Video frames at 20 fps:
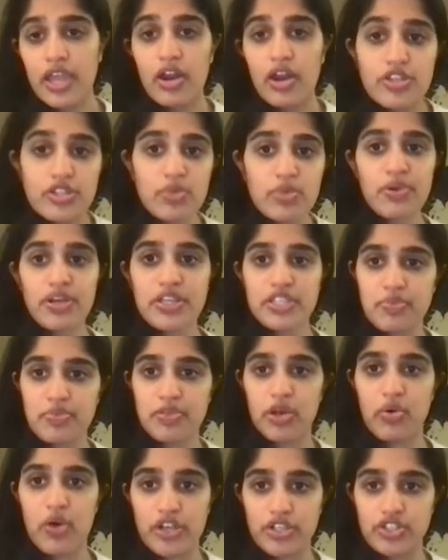It also brings
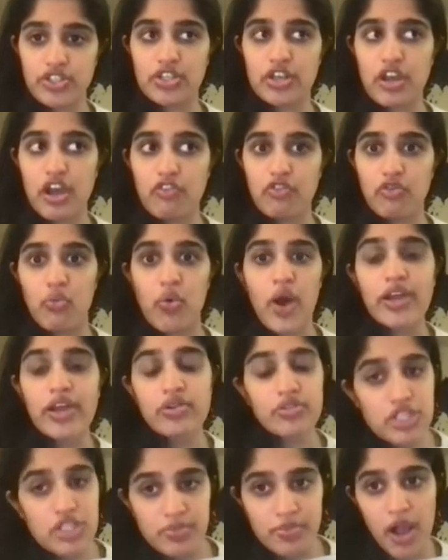up the question of, why
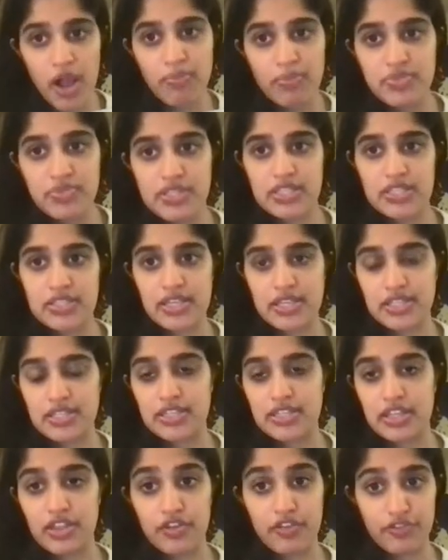do these problems
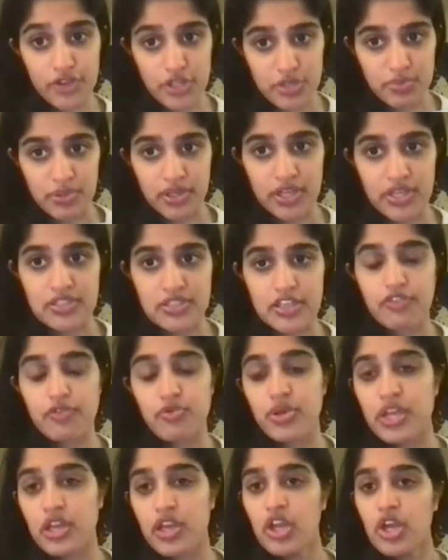exist in the first place?
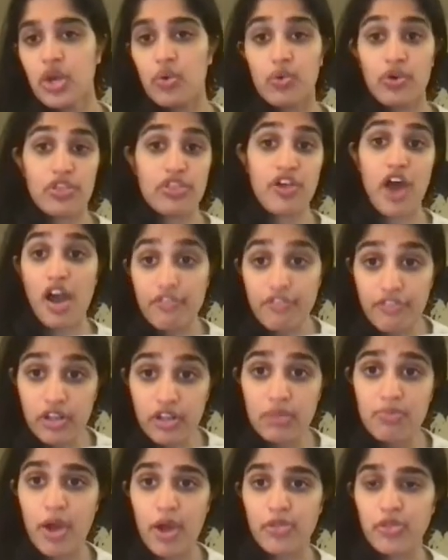If we were
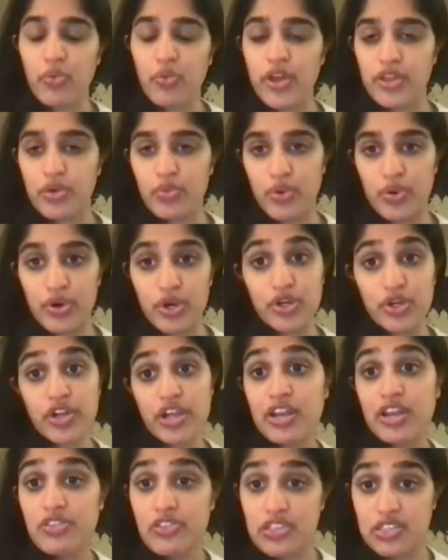thoughtful about the way that we were
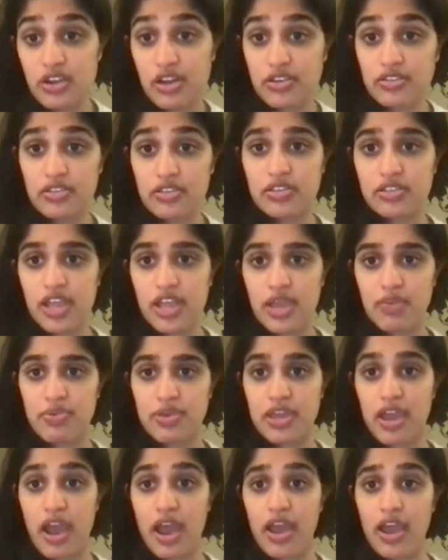creating this toxicity
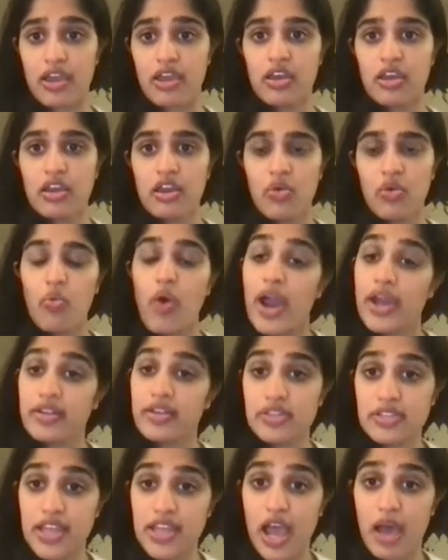API, why
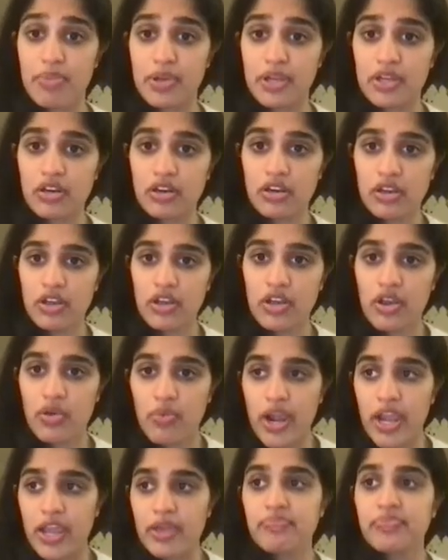did this happen,
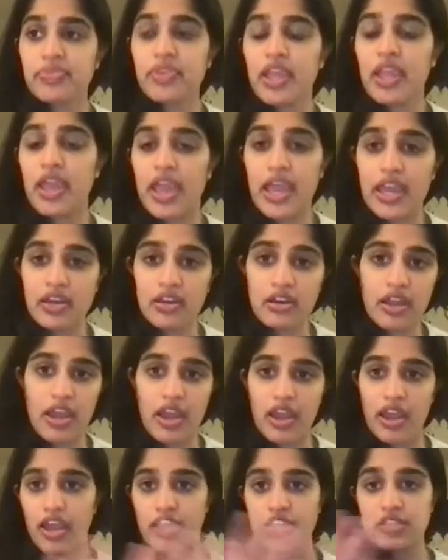right? And
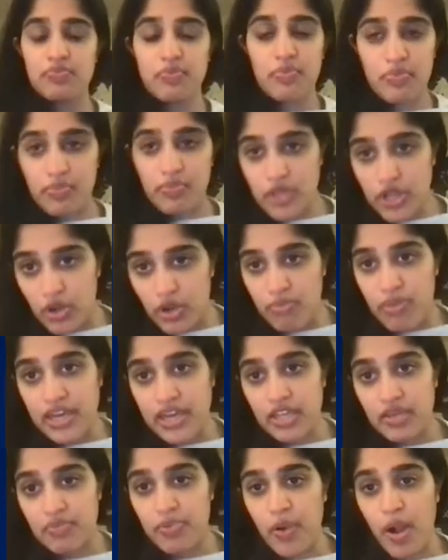as you know,
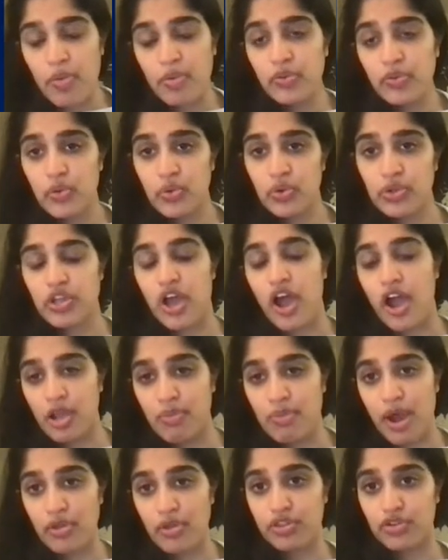many probably will talk
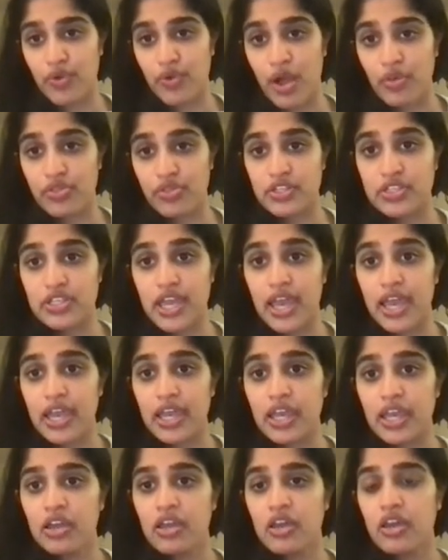about throughout the
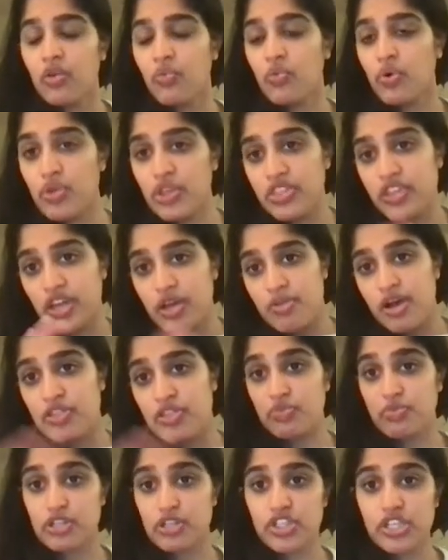day, when we think
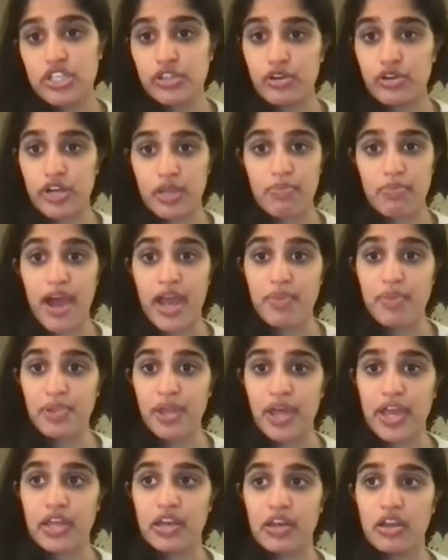about the machine learning
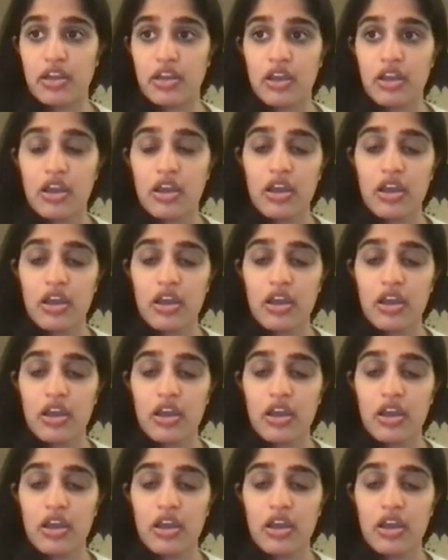pipeline,